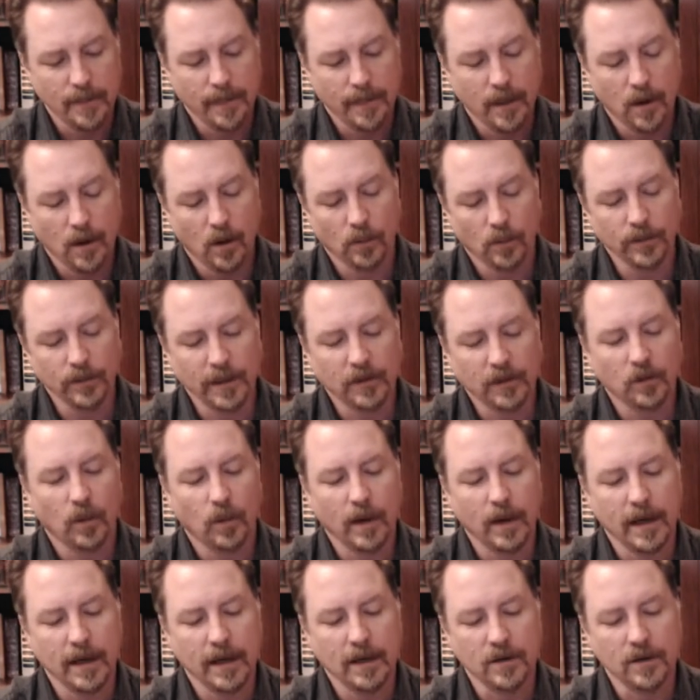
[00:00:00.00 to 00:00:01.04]
Only
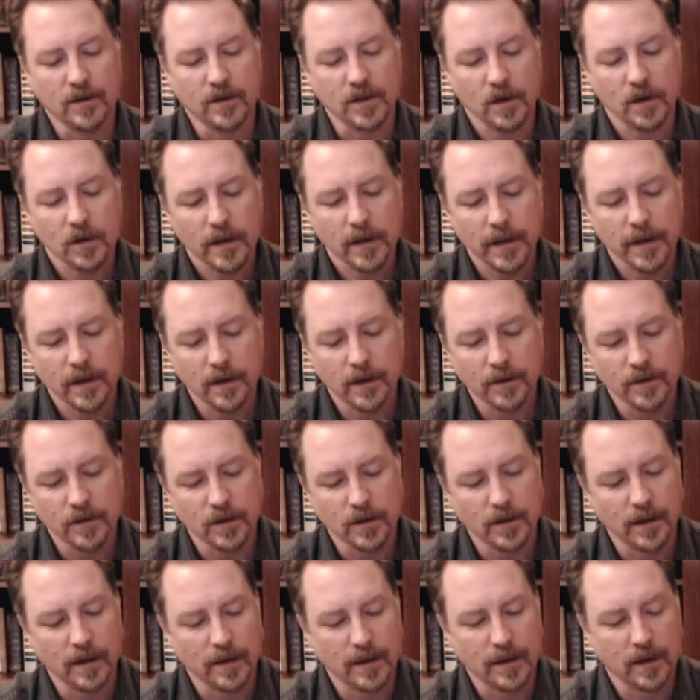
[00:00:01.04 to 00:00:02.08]
20 years earlier,
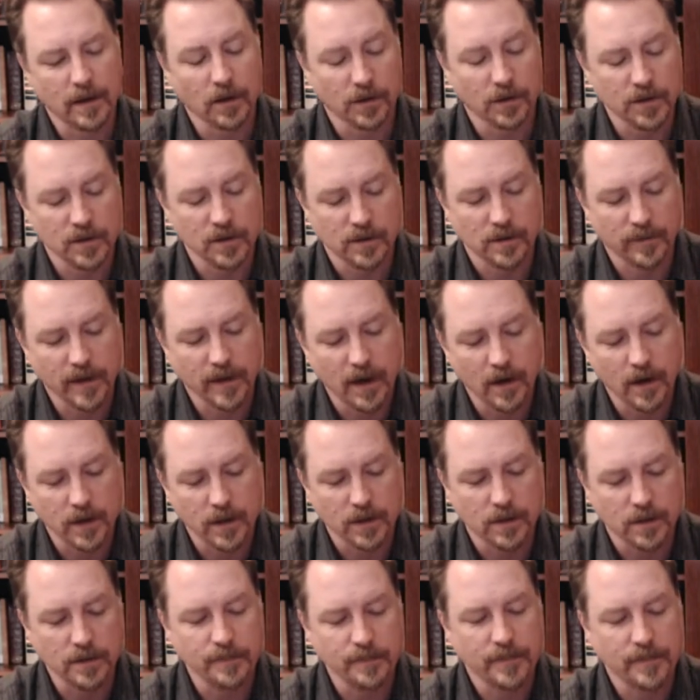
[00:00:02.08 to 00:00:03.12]
during the culture of
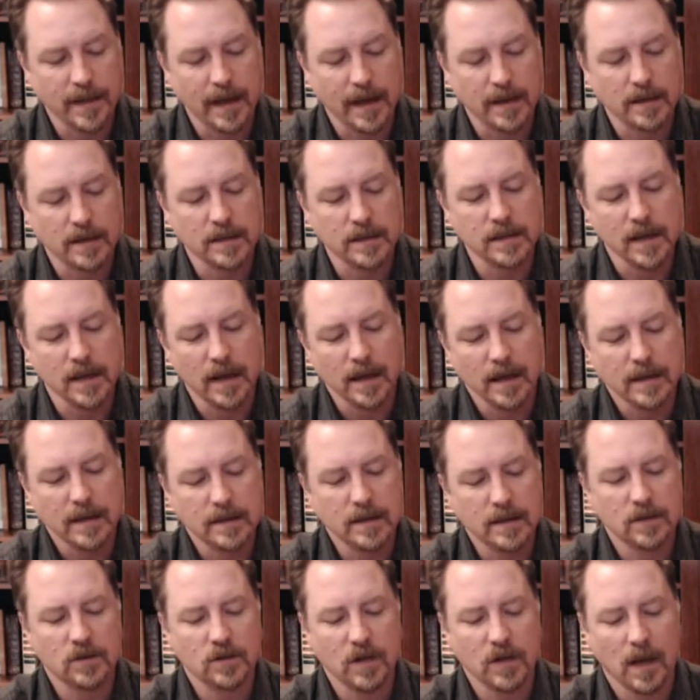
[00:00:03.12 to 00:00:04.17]
character, that is,
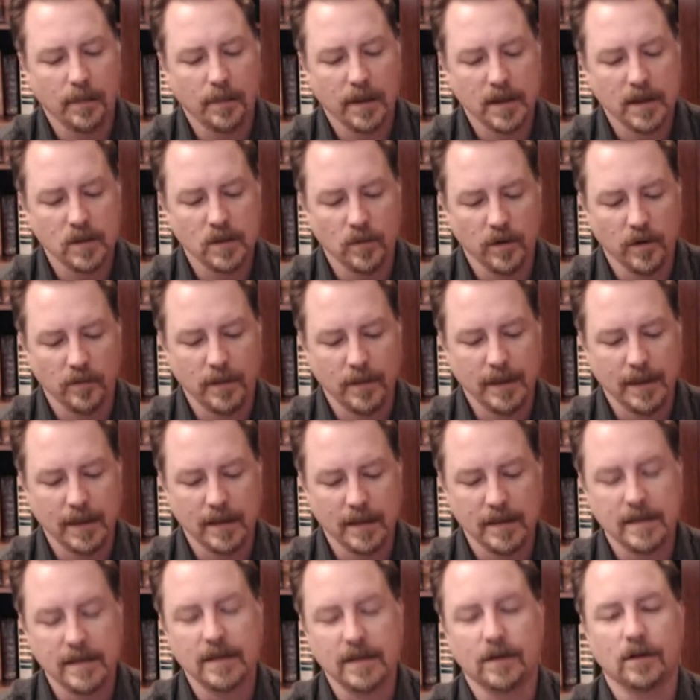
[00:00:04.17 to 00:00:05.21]
such topics would have been
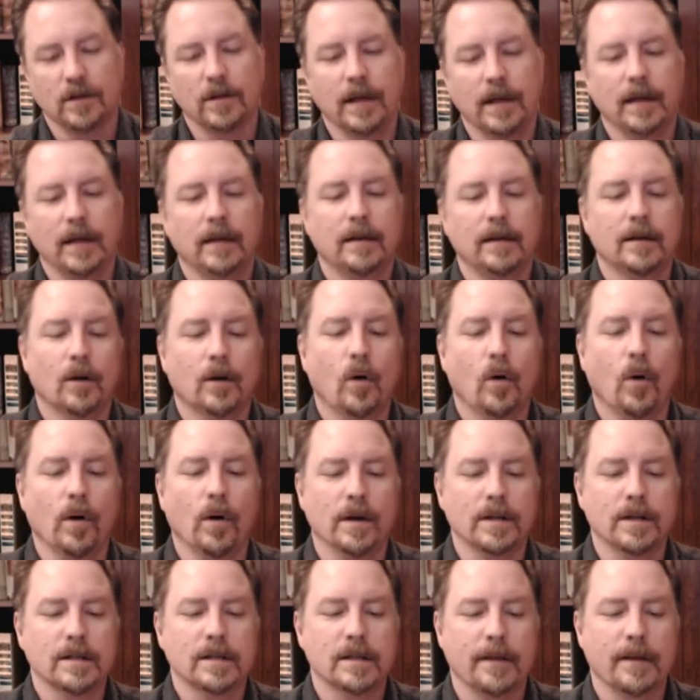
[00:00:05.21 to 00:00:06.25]
considered
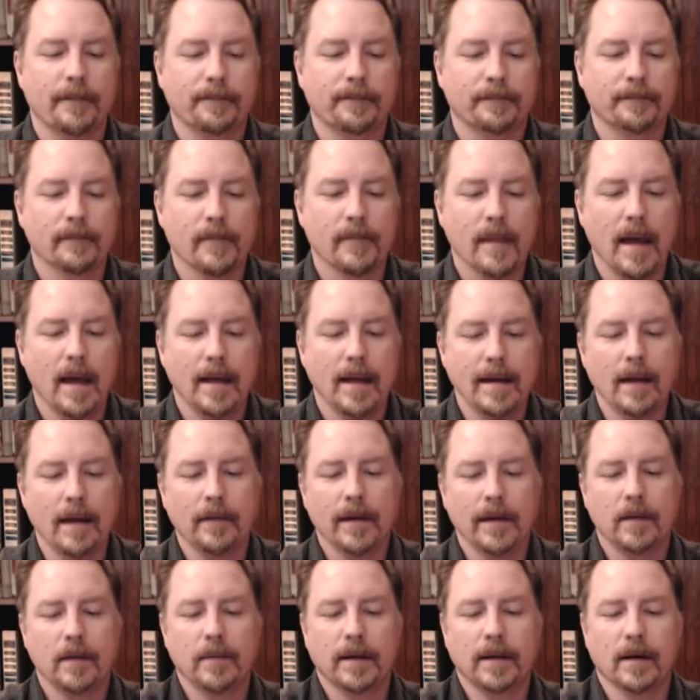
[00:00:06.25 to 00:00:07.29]
indecorous. Now
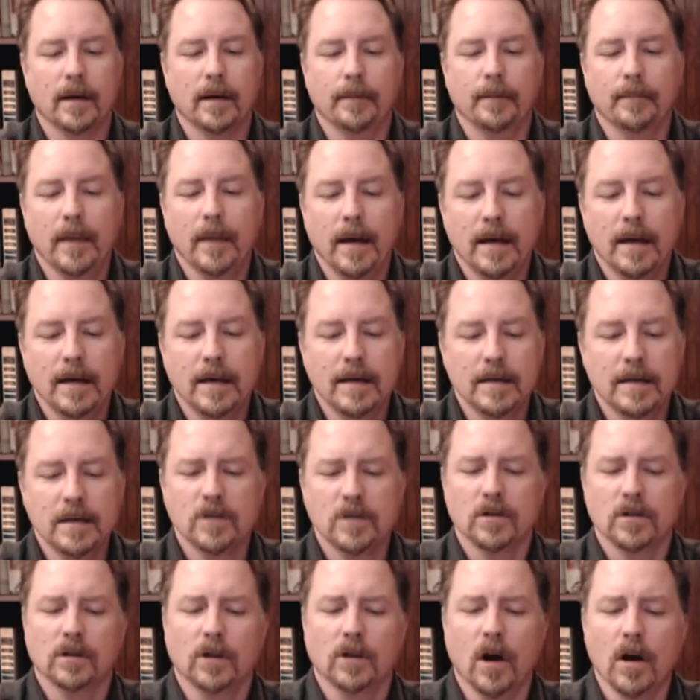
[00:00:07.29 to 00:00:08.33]
they had become
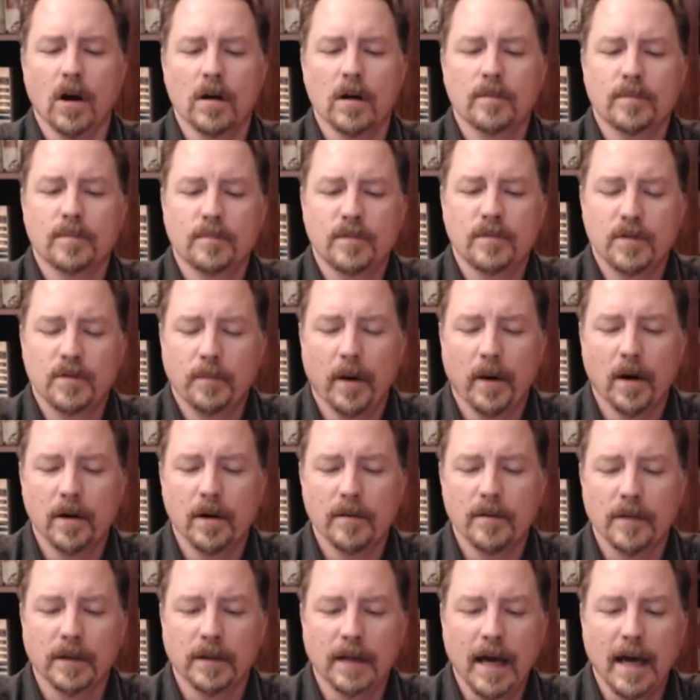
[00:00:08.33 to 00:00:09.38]
such a large part
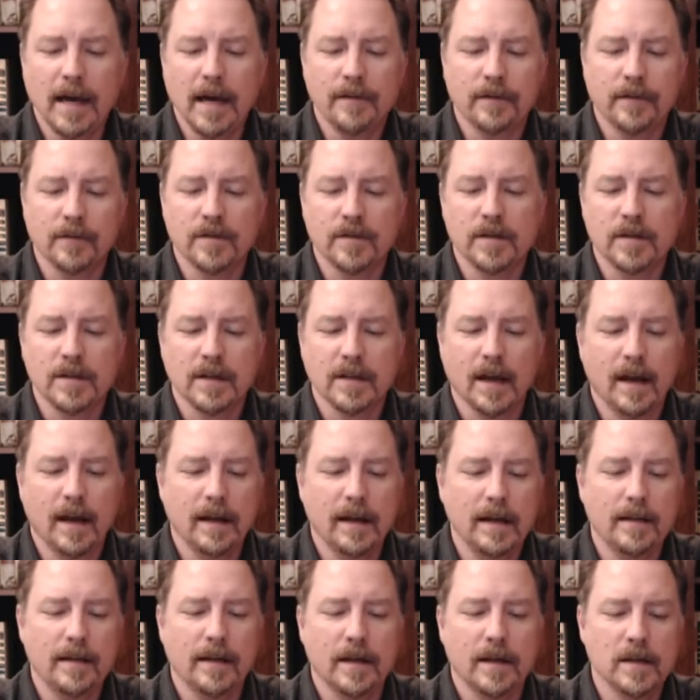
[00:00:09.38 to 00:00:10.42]
of the life of
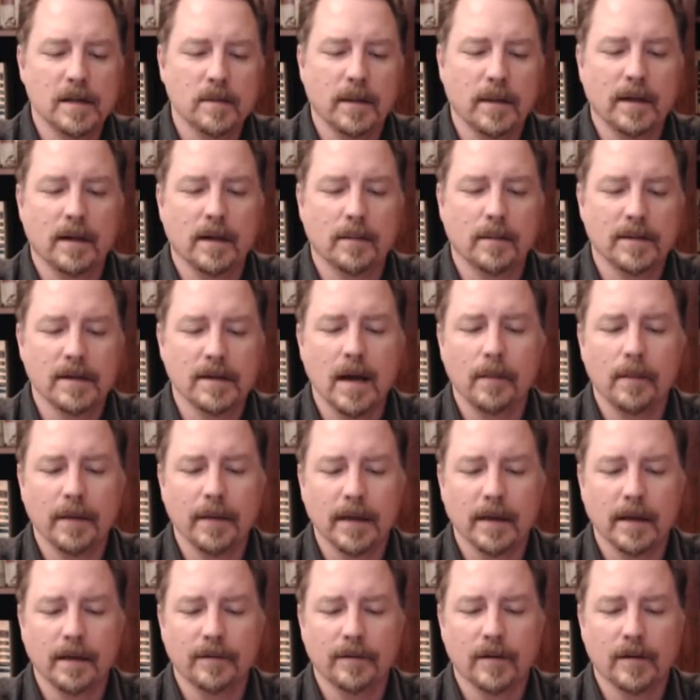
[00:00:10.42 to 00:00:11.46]
society that has become a
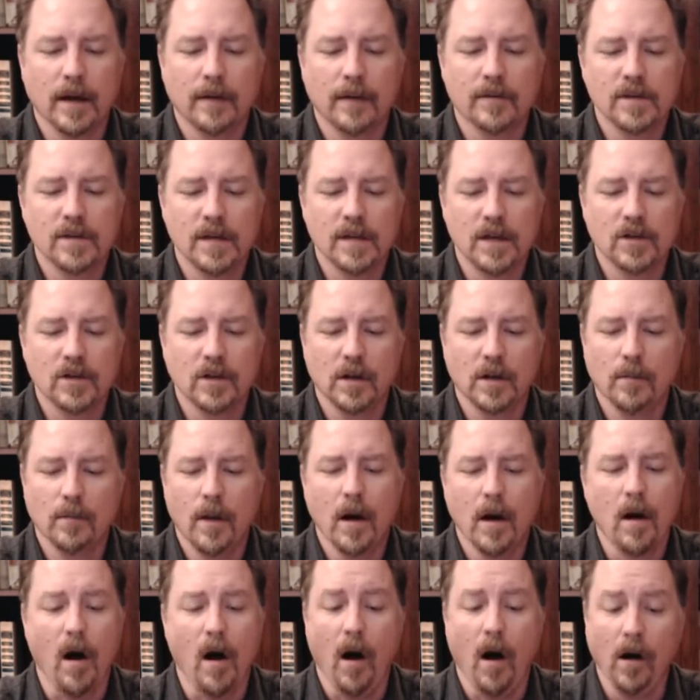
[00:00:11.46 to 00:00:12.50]
topic of conversation
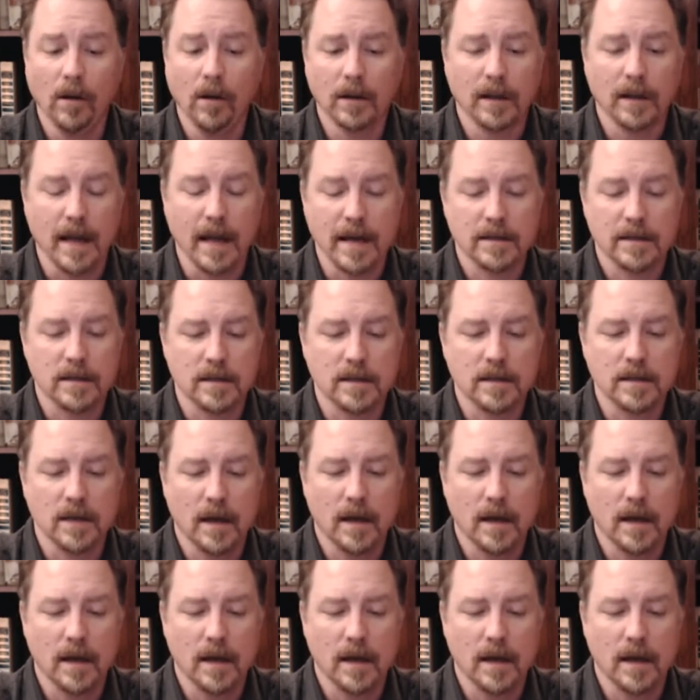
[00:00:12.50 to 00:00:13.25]
among all classes.